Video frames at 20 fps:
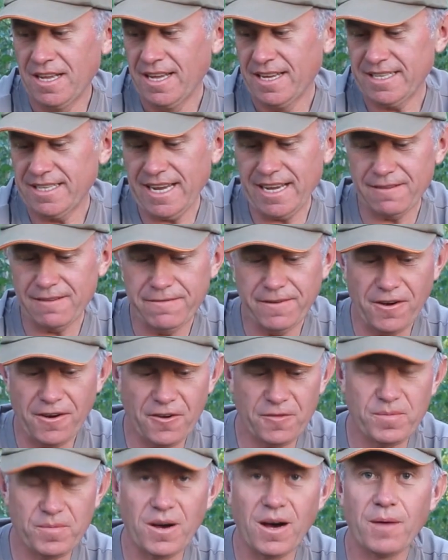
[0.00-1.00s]
tank
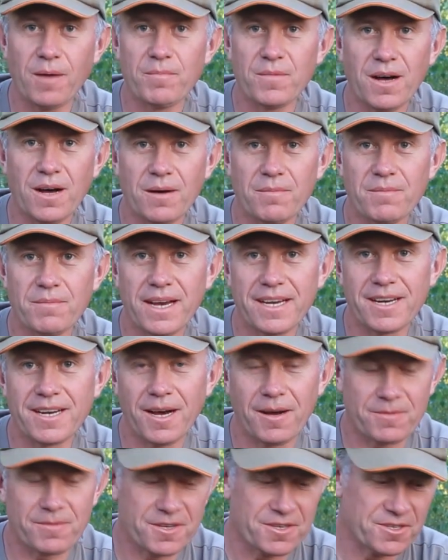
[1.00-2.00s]
5, but I'm made
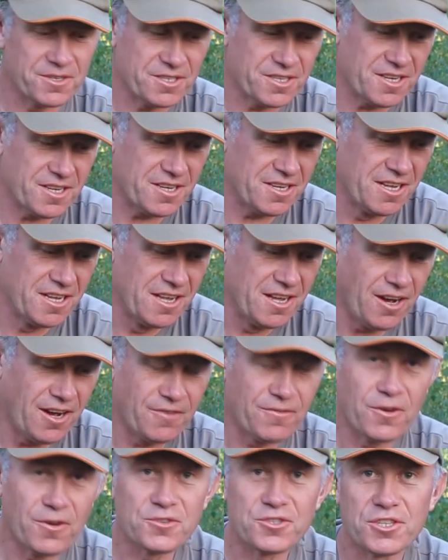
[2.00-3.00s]
up because
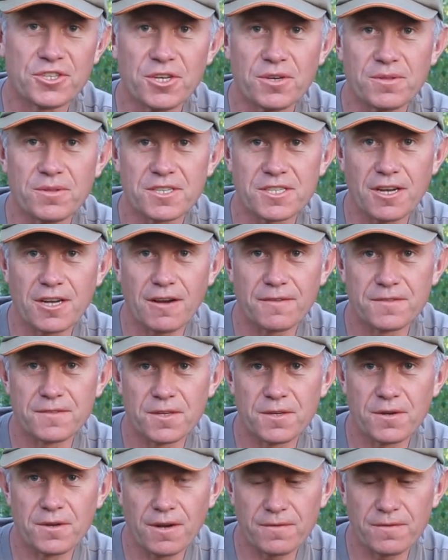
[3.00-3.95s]
I've lost 2 this afternoon.